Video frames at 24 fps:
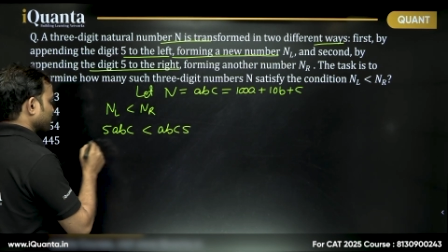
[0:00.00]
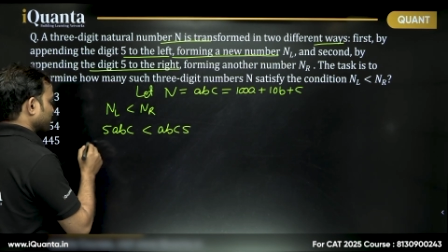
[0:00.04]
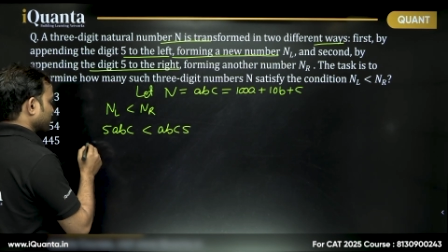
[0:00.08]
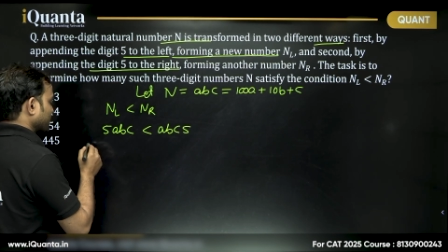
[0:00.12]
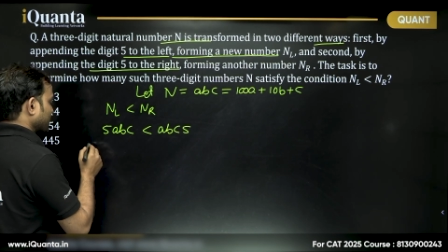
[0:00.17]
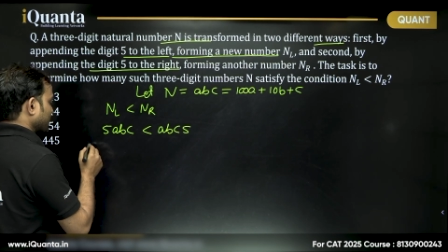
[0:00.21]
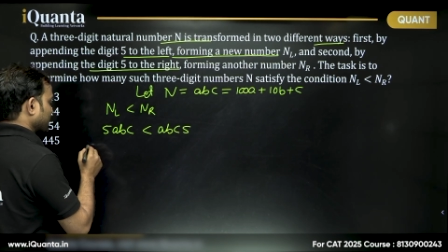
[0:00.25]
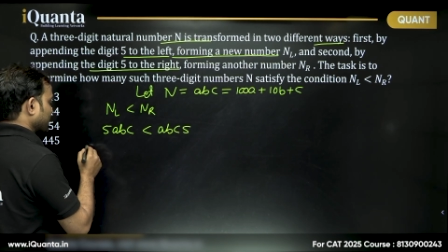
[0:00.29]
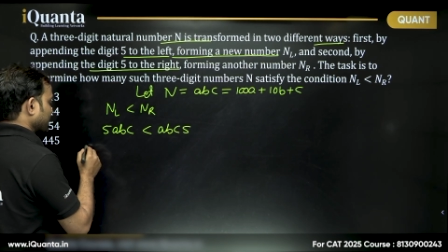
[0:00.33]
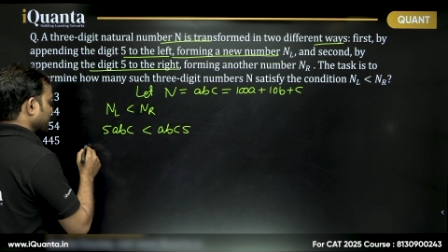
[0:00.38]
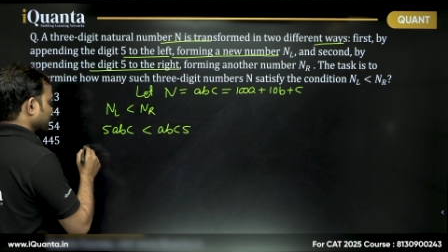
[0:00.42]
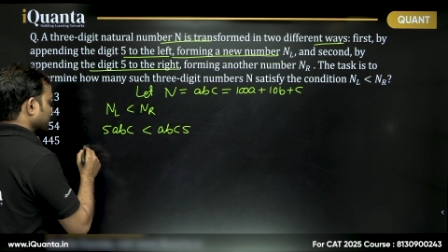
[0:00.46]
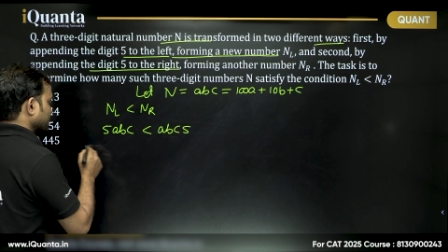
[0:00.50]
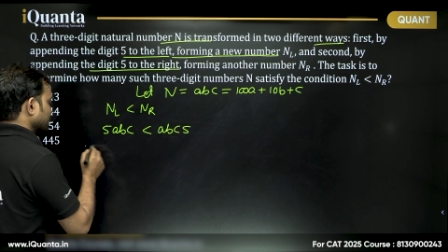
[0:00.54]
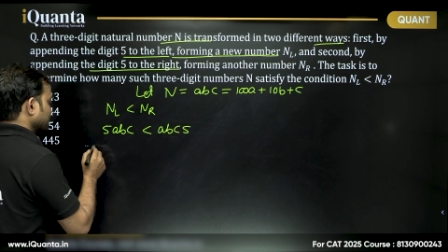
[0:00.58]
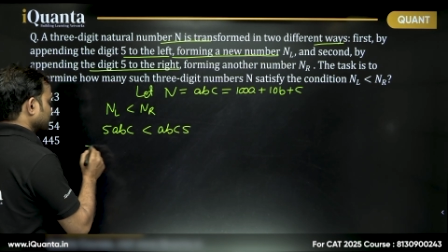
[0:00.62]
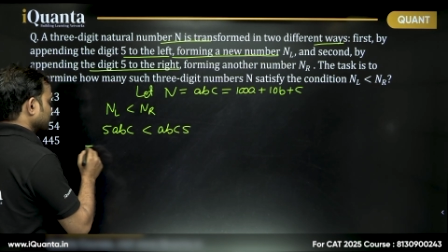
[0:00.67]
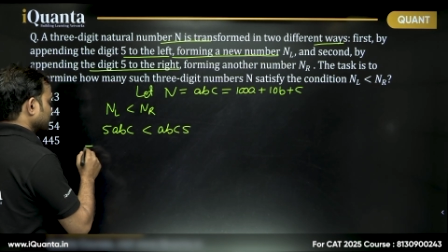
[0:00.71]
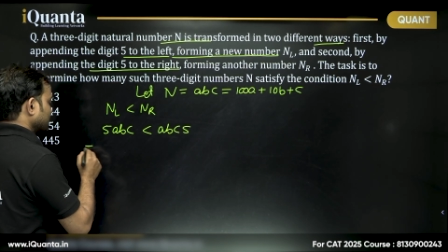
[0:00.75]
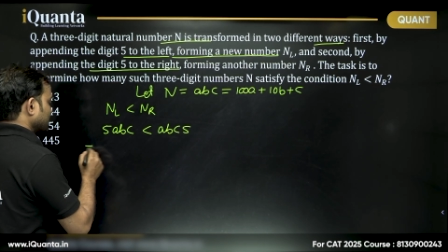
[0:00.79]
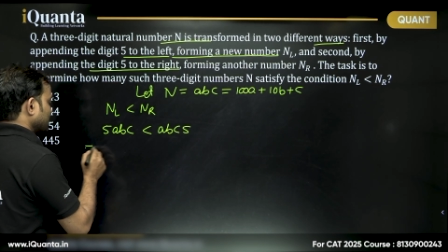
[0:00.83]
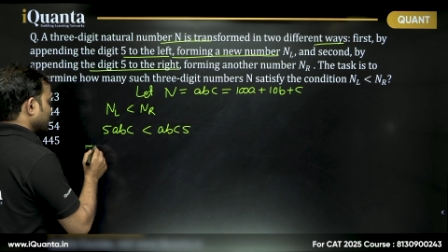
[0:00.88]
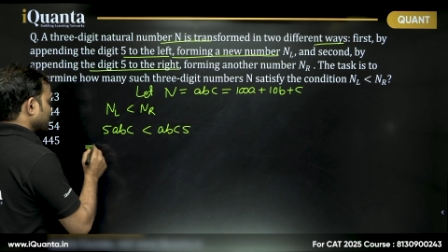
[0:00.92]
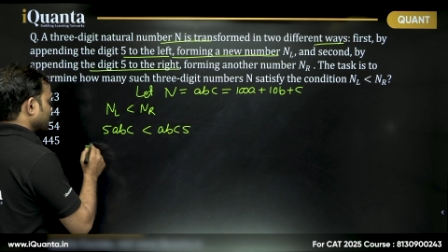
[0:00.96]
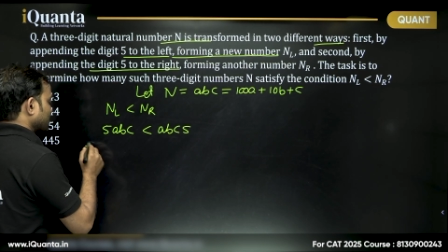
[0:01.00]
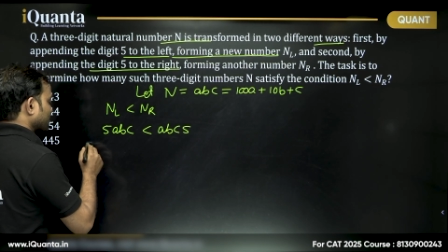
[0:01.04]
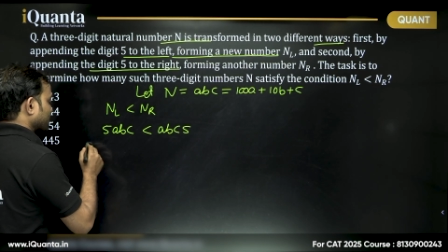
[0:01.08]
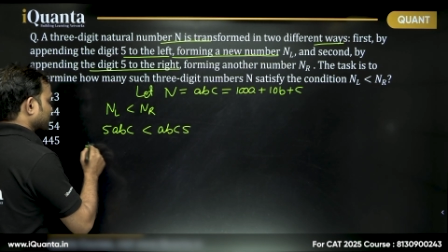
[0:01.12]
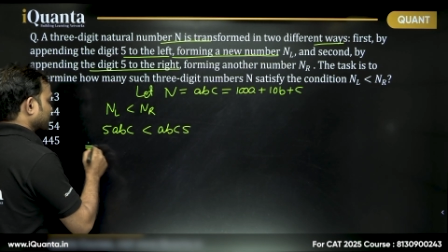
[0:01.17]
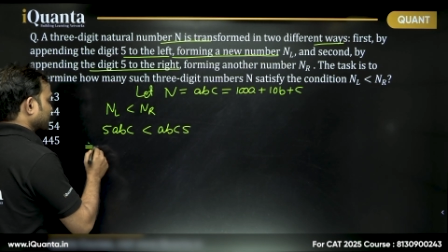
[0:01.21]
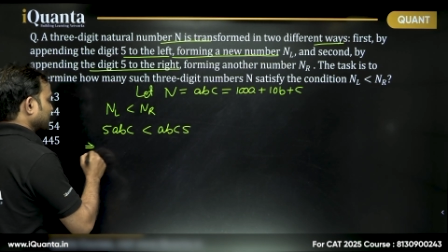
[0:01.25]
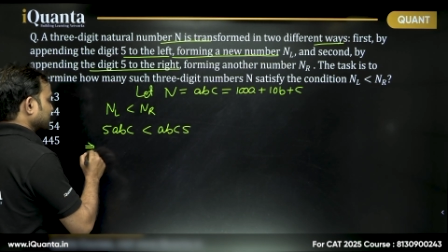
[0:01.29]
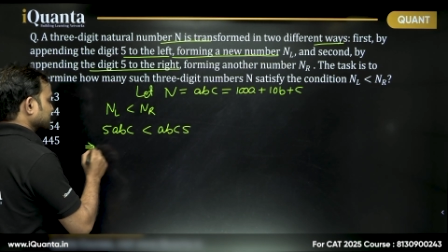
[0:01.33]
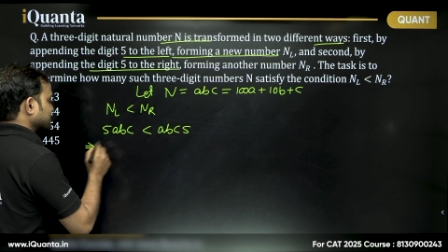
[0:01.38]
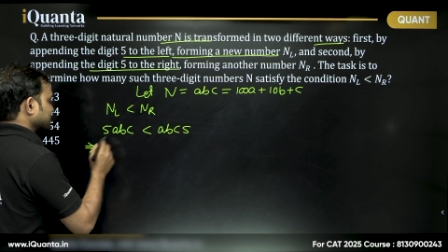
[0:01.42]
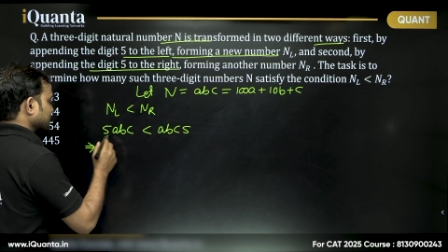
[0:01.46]
again. Now can I
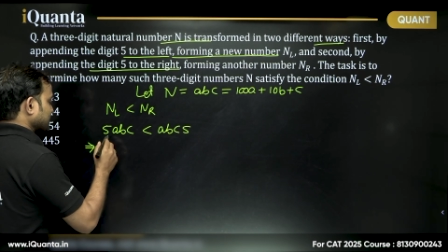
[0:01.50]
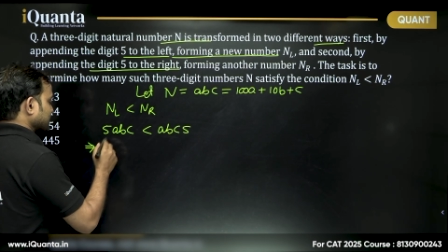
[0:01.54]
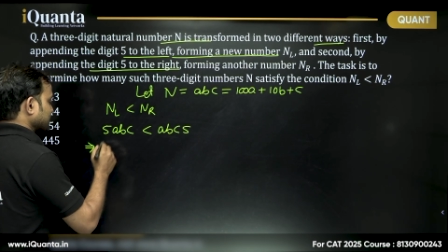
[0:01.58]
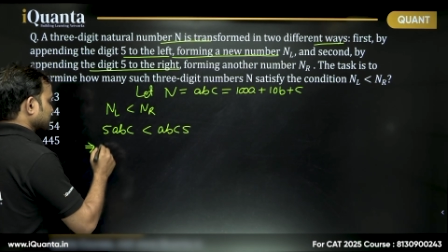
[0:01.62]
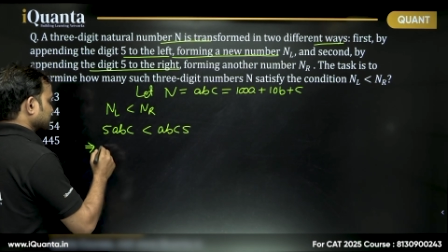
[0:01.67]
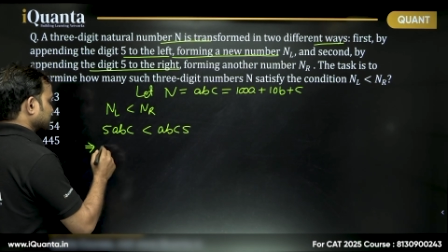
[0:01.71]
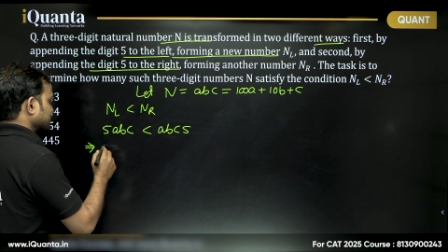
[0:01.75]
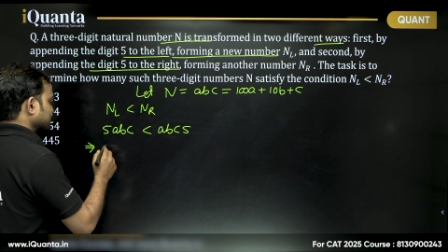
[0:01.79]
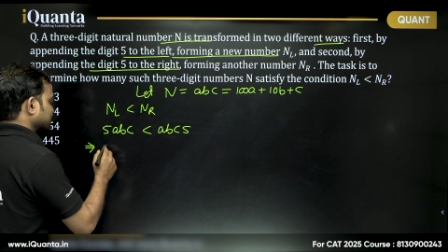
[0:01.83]
say this